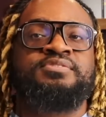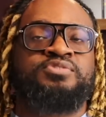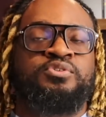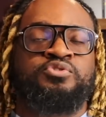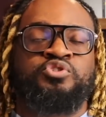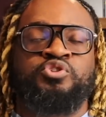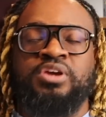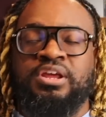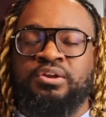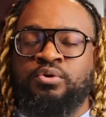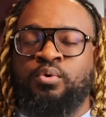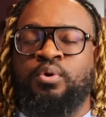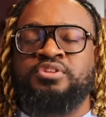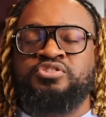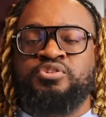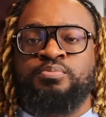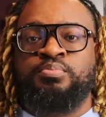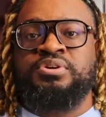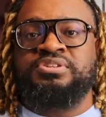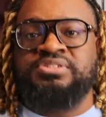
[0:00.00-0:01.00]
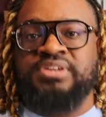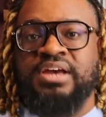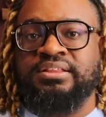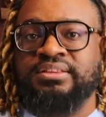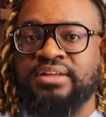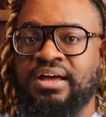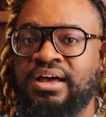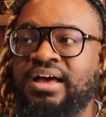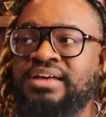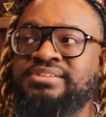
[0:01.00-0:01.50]
So in order to
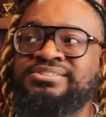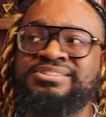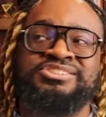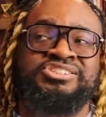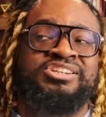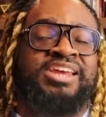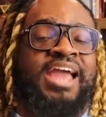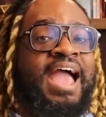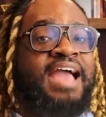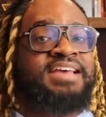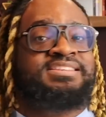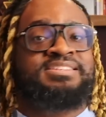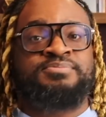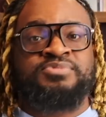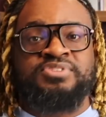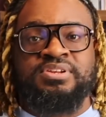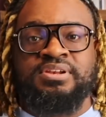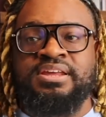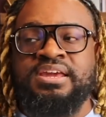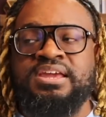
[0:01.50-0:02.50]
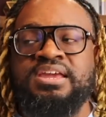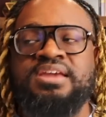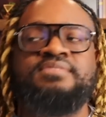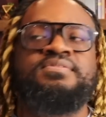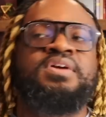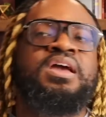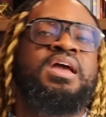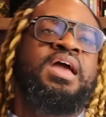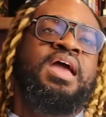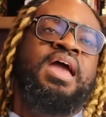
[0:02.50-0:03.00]
protect us, she asked him to
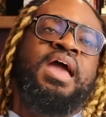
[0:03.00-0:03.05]
leave,